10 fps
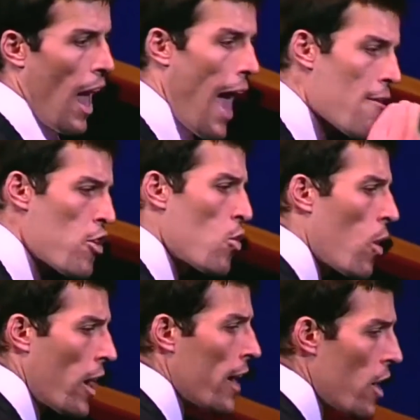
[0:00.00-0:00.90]

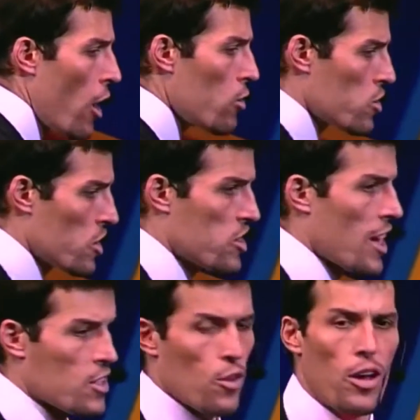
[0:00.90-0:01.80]
Everyone I know who's
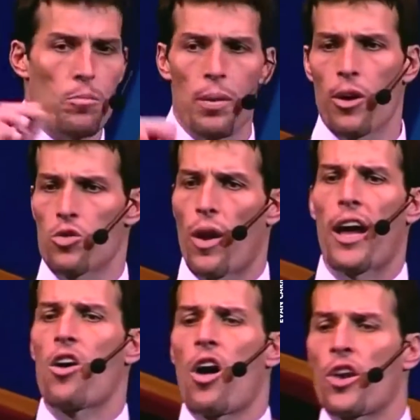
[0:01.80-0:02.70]
successful builds what
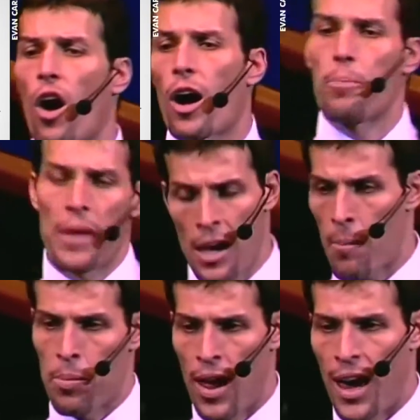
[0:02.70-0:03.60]
I call an
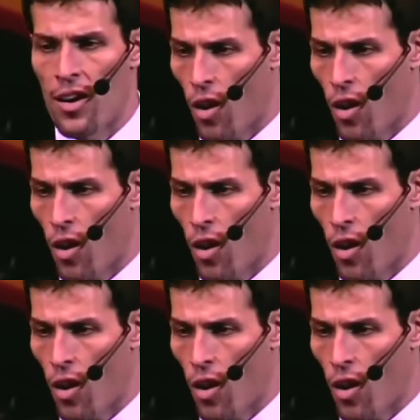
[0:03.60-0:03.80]
RPM plan.